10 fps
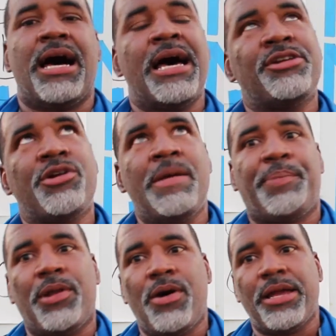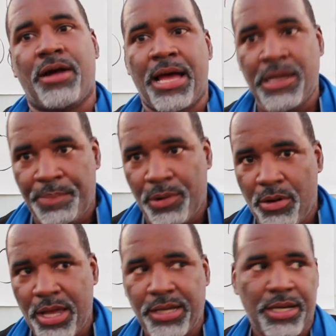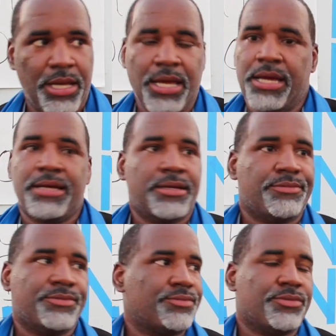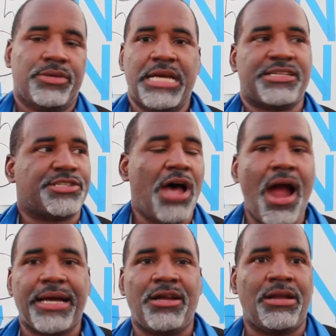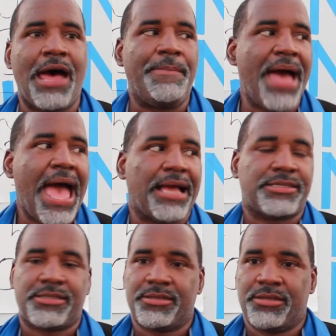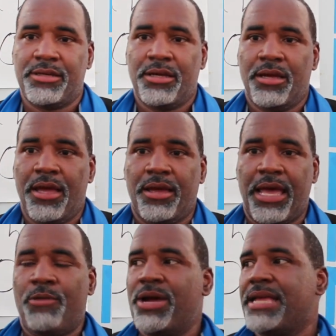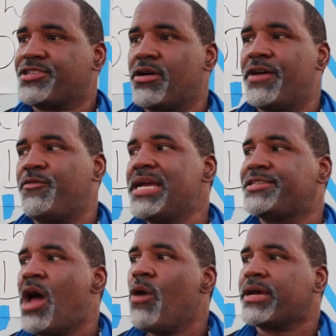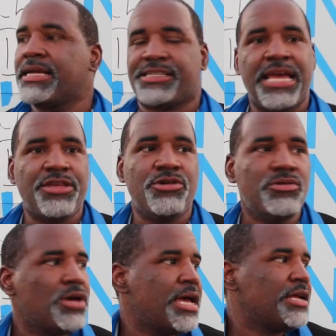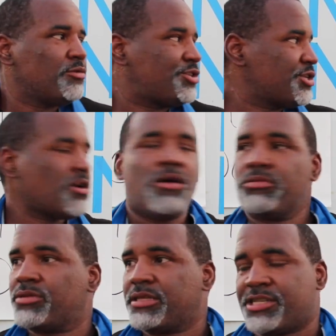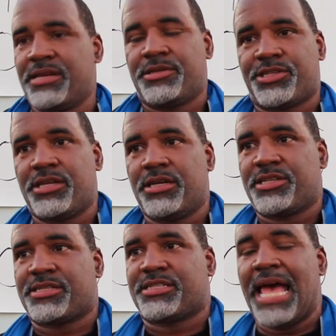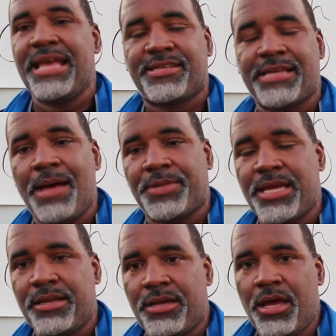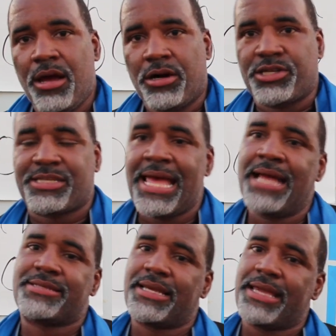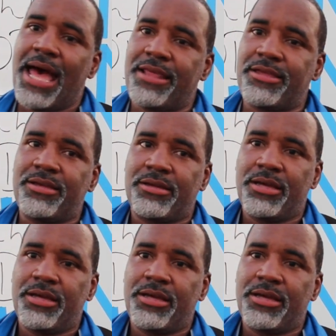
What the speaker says: underemployed or unemployed. It's a target on our backs. And so if we don't continue, to say something or stand together,